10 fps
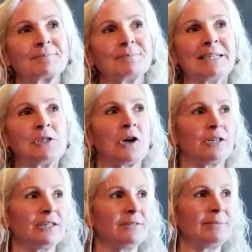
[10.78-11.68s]

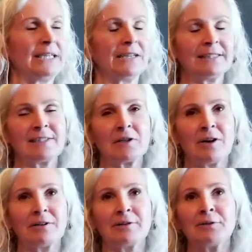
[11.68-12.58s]
my youngest
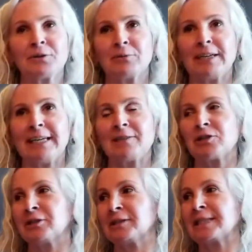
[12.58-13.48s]
daughter of 3,
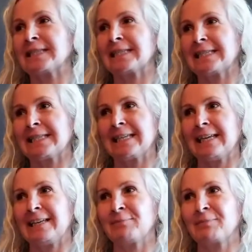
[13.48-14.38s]
turned
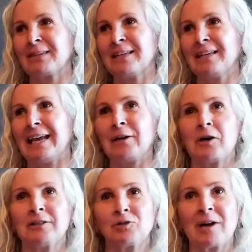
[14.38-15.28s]
16 and
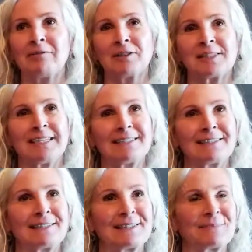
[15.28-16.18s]
got her driver's
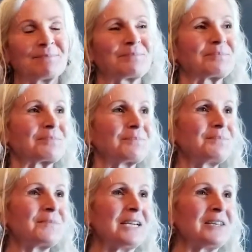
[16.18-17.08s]
license.
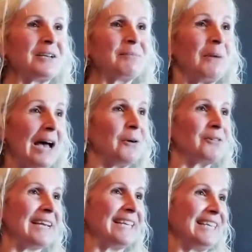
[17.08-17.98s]
I thought, wow,
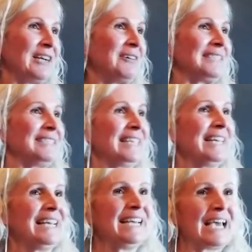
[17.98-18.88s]
great, I
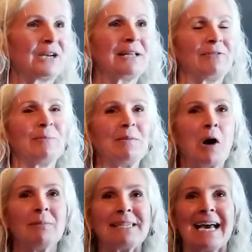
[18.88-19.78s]
don't have to be
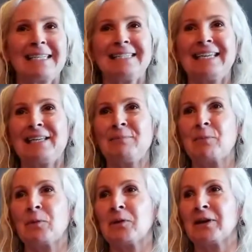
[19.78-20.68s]
mom taxi
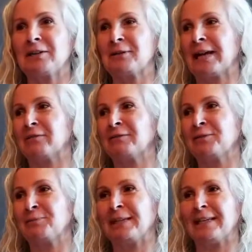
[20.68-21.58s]
anymore. I don't have to
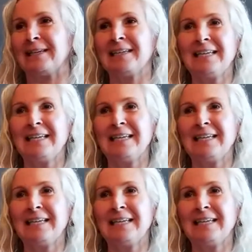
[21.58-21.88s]
be